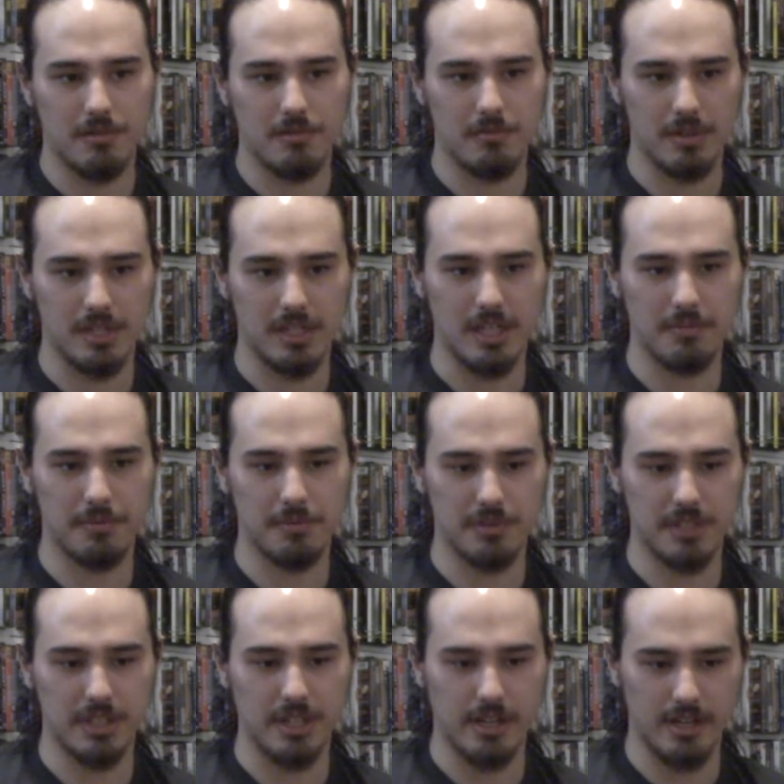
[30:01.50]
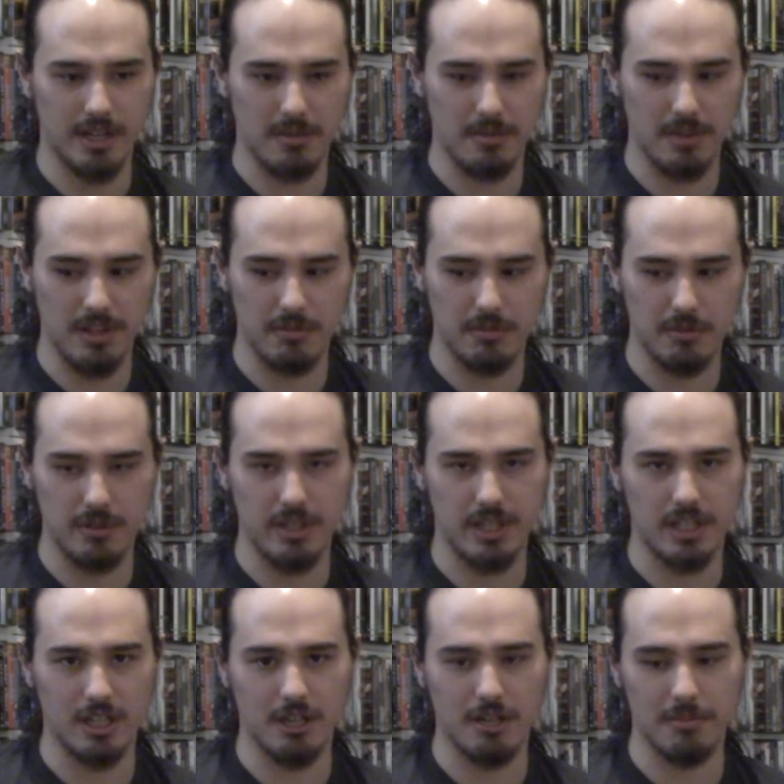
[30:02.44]
when Deadpool's talking with him, trying
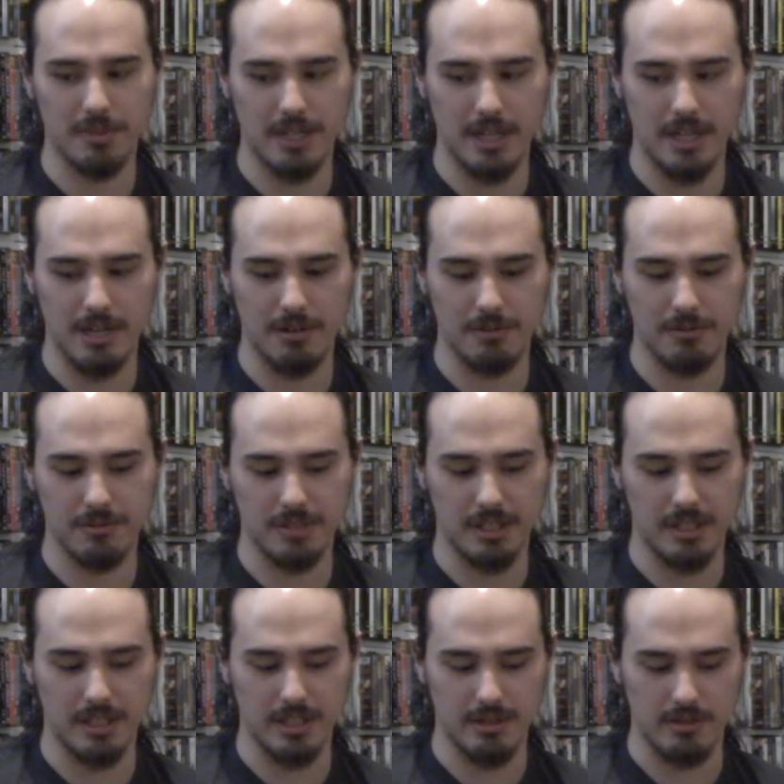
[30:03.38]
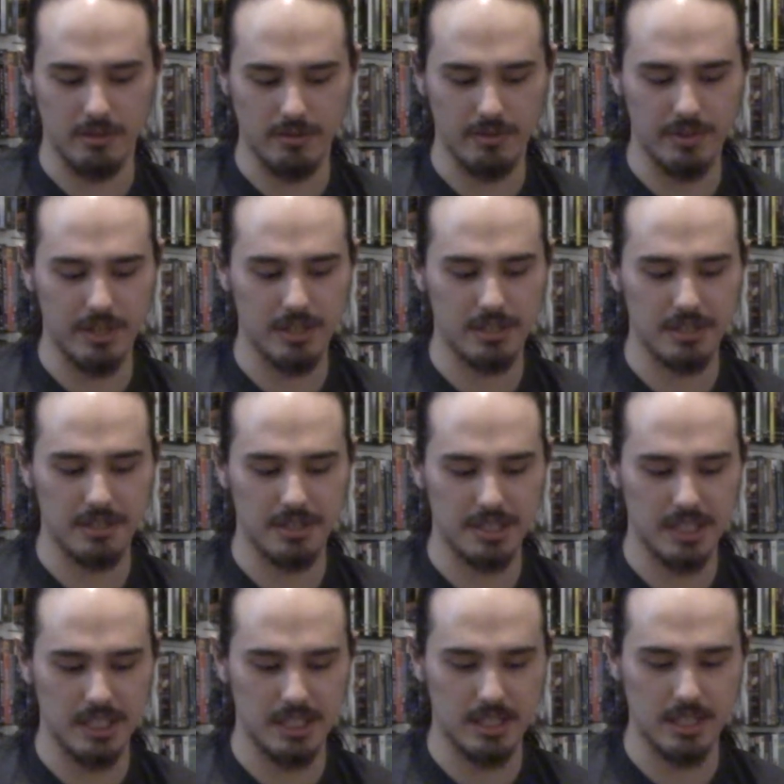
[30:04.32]
to calm him down, the kid
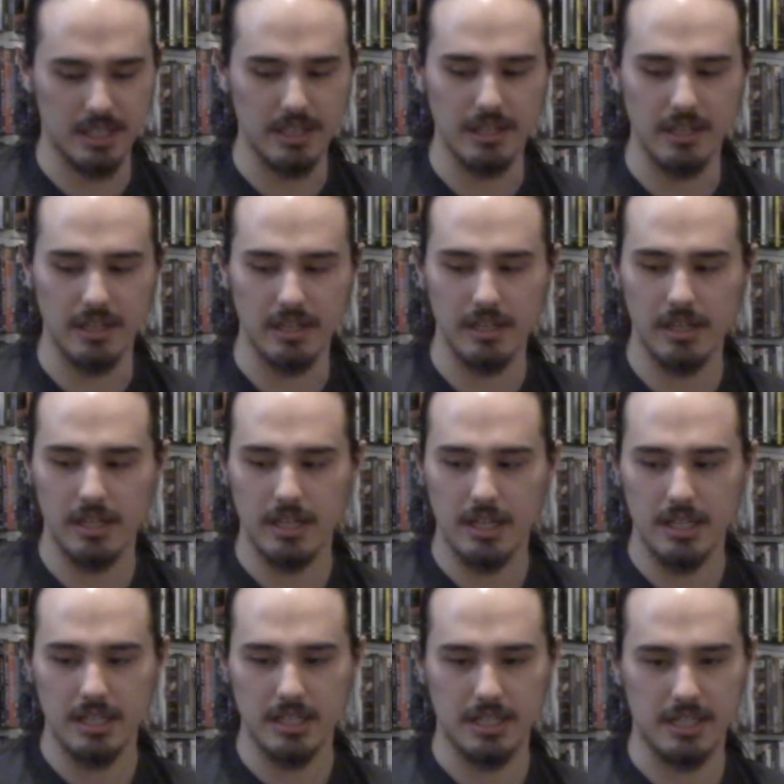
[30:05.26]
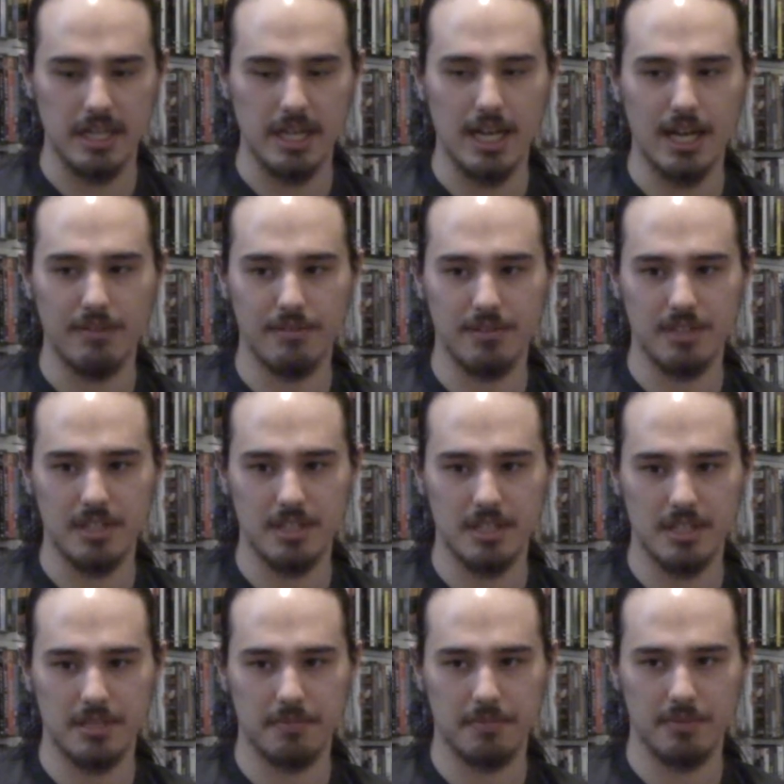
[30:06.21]
reveals that the staff at
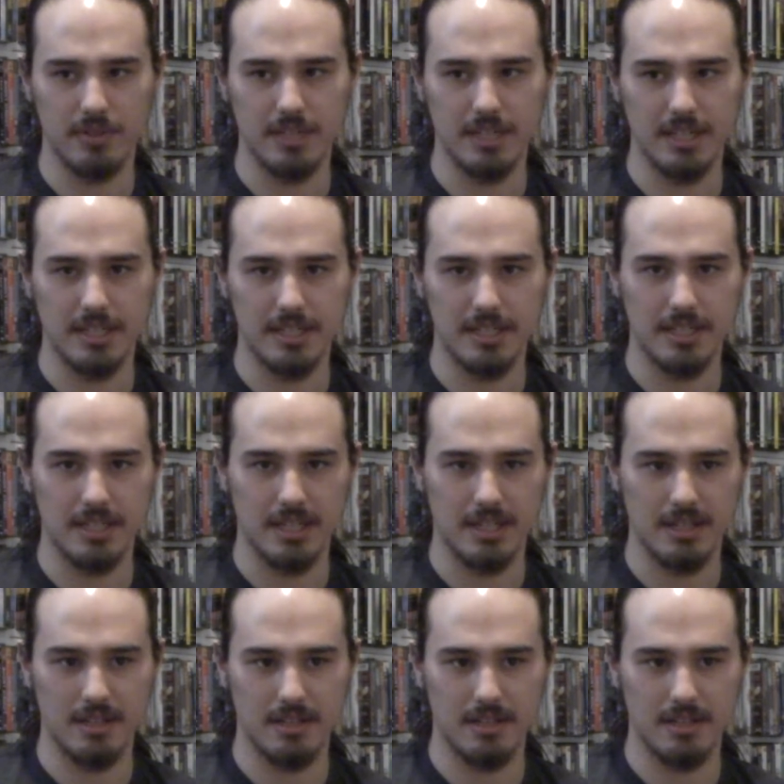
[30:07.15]
this place